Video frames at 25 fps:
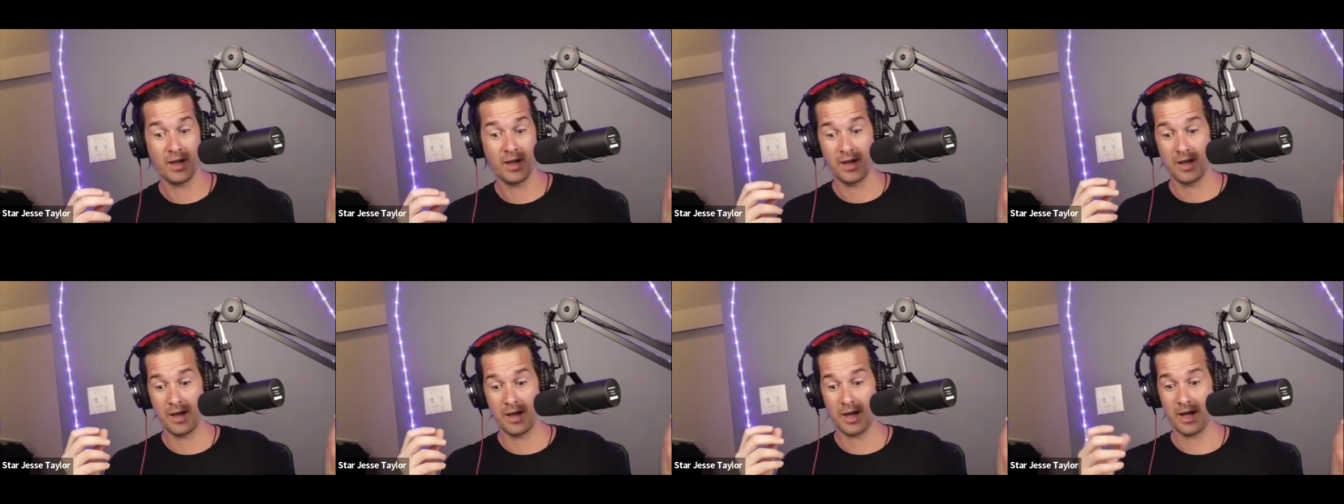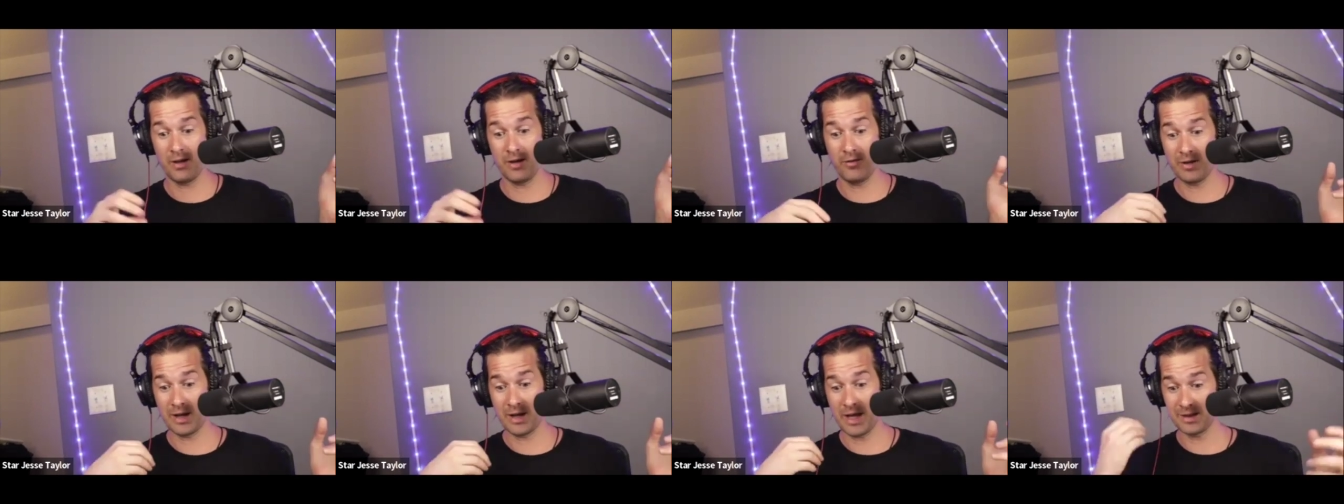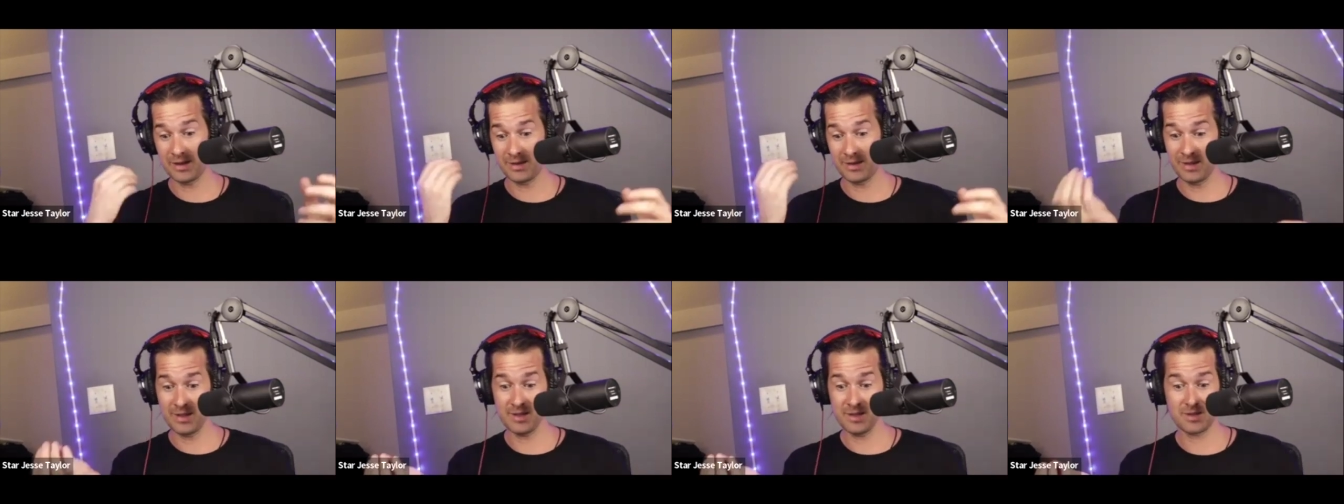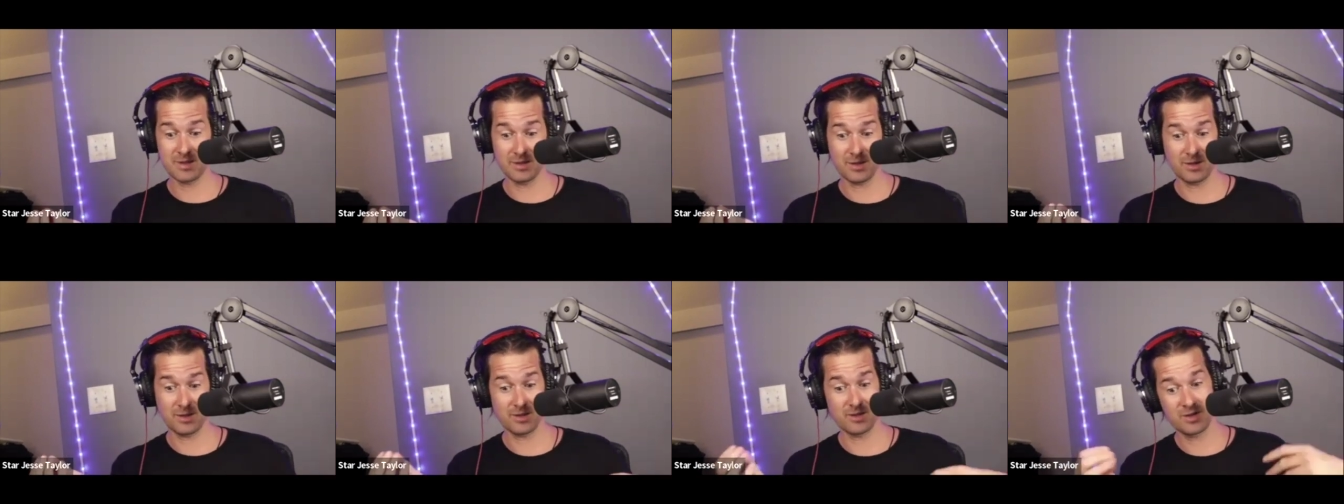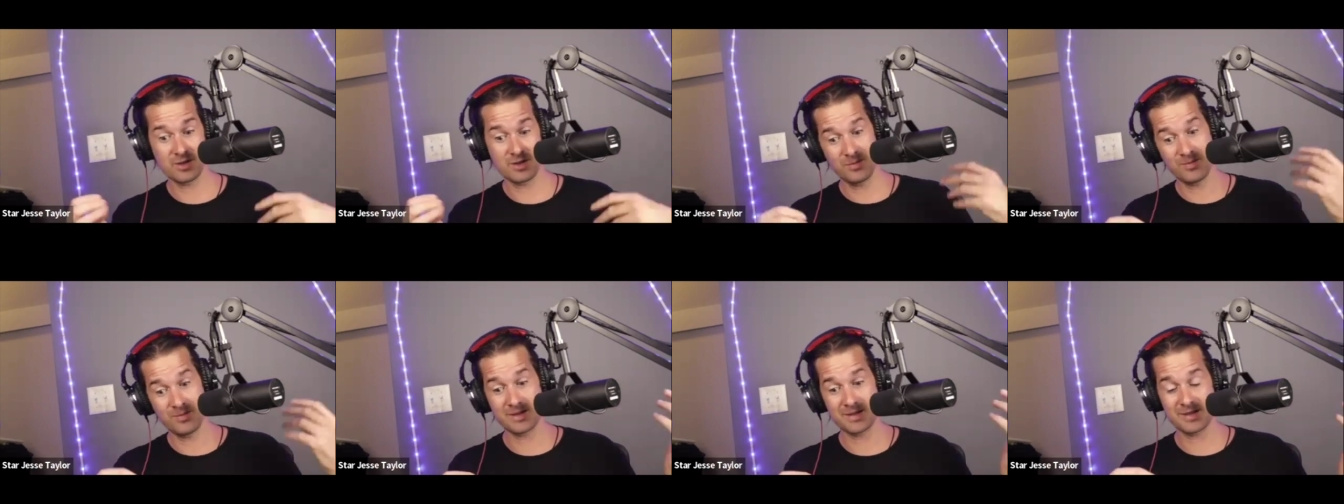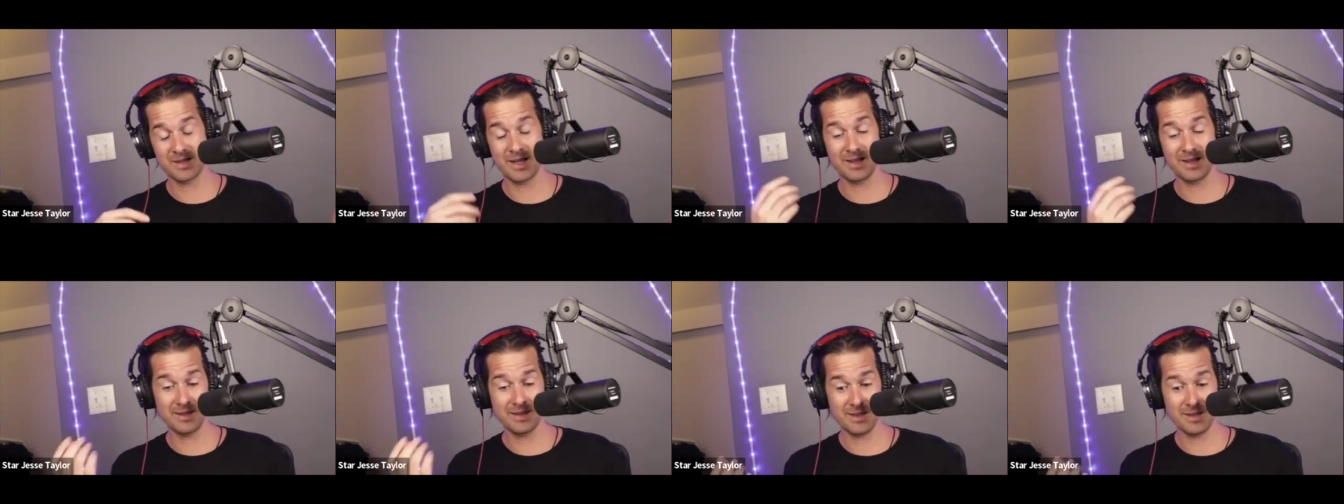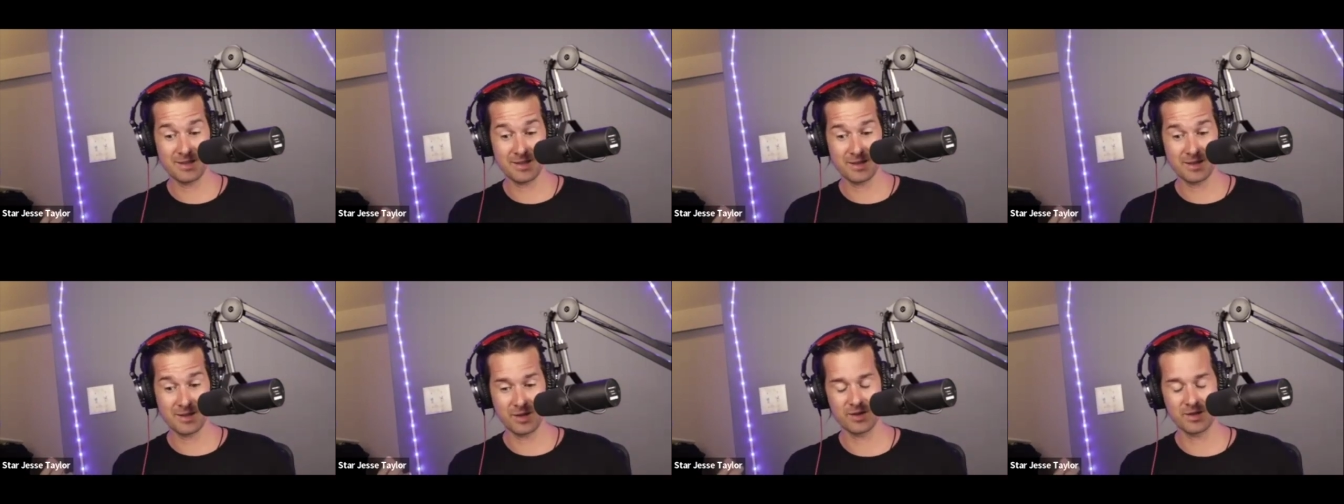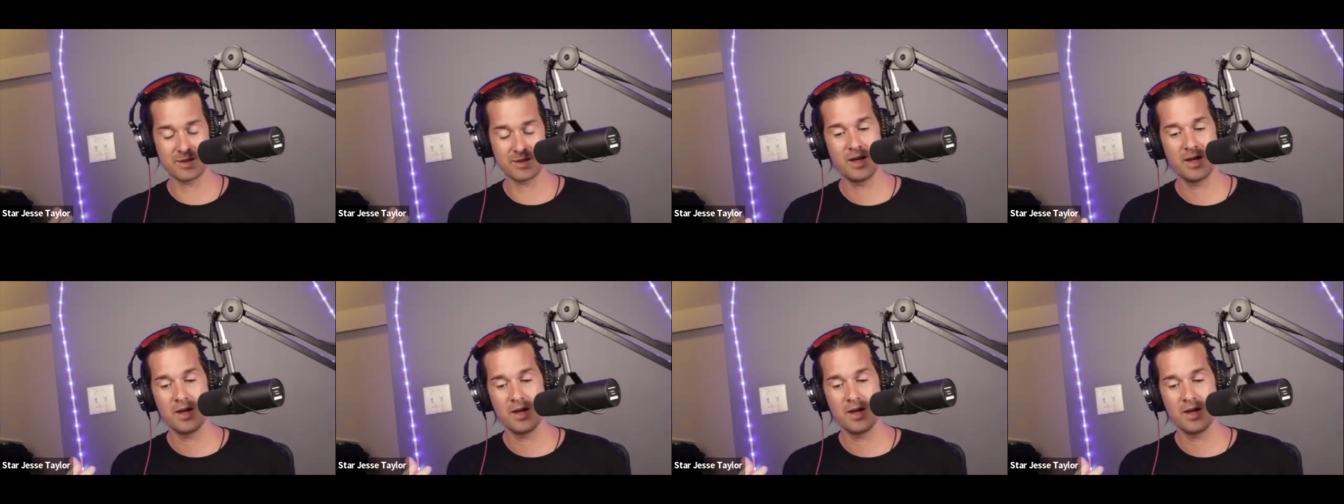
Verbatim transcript: And if you like these thoughts, you must like these thoughts.